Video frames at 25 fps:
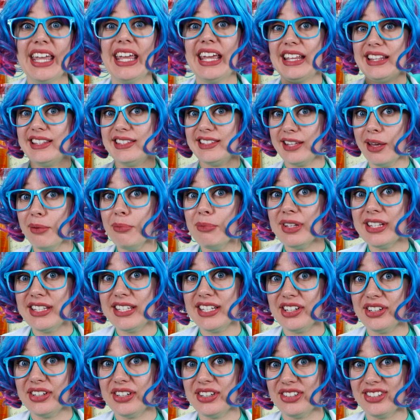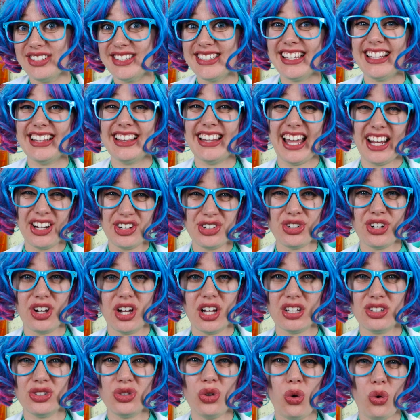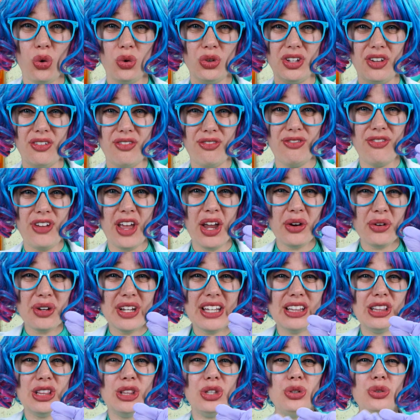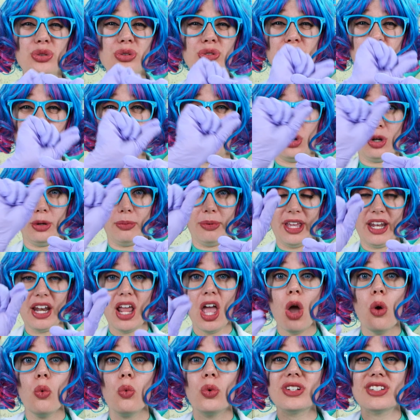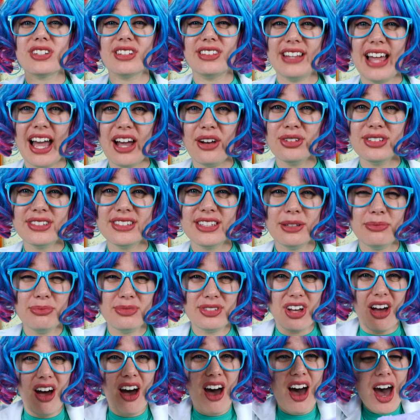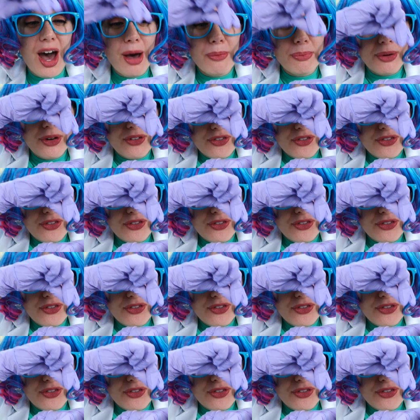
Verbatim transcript: In some materials, the electrons hold a very loose orbit, which allows them to hop